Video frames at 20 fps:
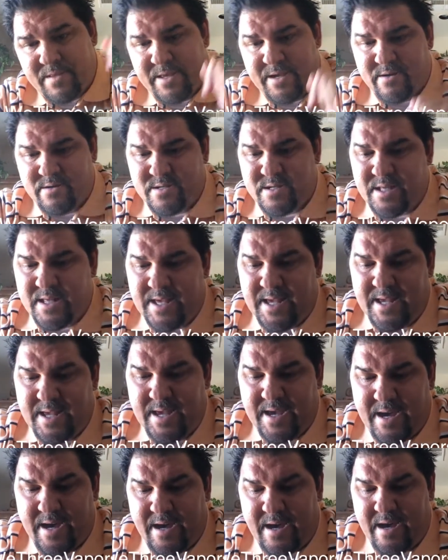There's
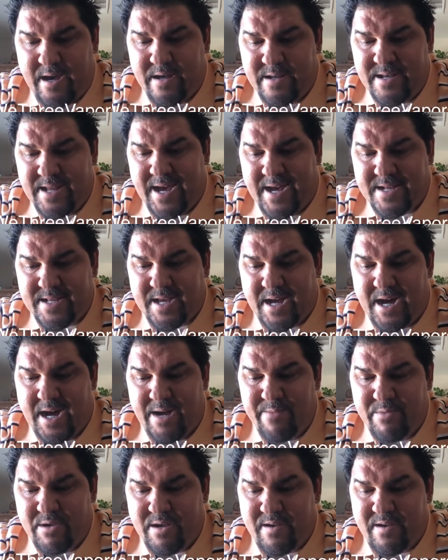the uh, .com.